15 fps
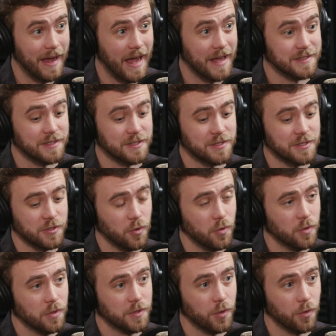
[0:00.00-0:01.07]
as it's
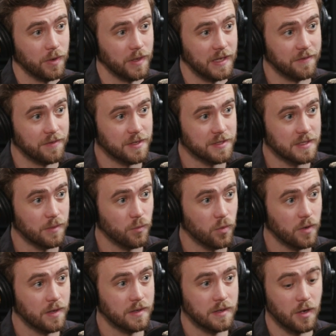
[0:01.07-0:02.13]
sold or given to
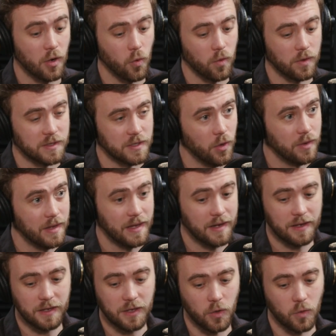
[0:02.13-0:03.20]
someone or
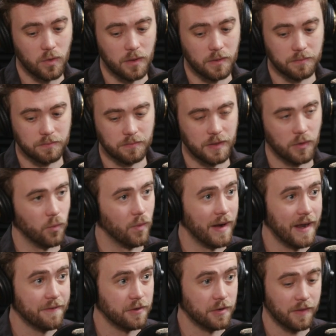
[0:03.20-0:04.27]
donated or
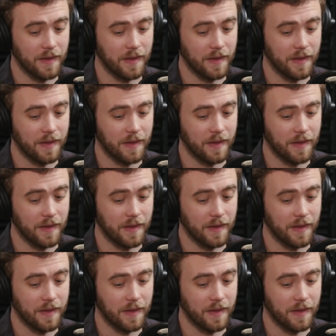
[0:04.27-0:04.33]
whatever.